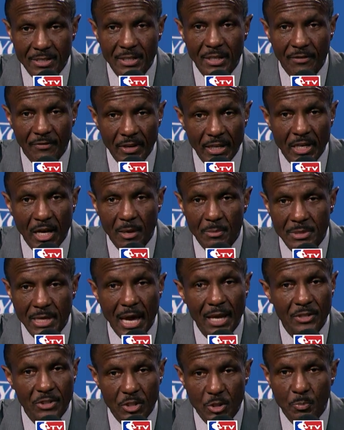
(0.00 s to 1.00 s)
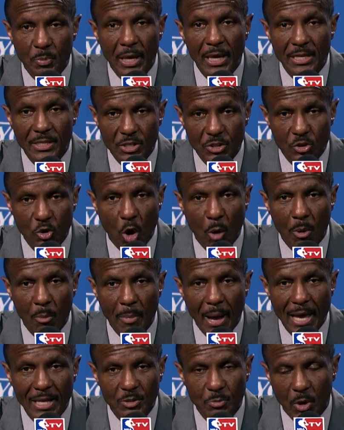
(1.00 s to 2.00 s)
if he comes out and just plays his normal
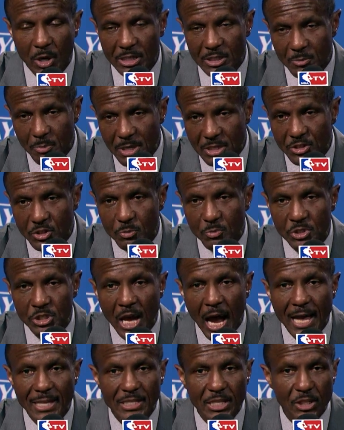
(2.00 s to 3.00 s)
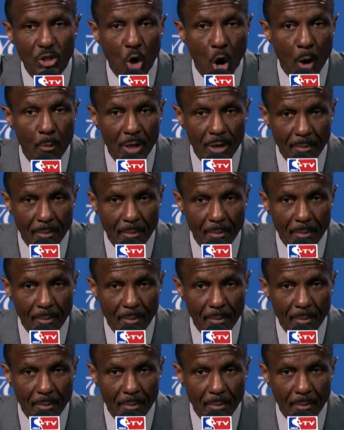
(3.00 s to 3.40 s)
basketball. He's missed some shots he normally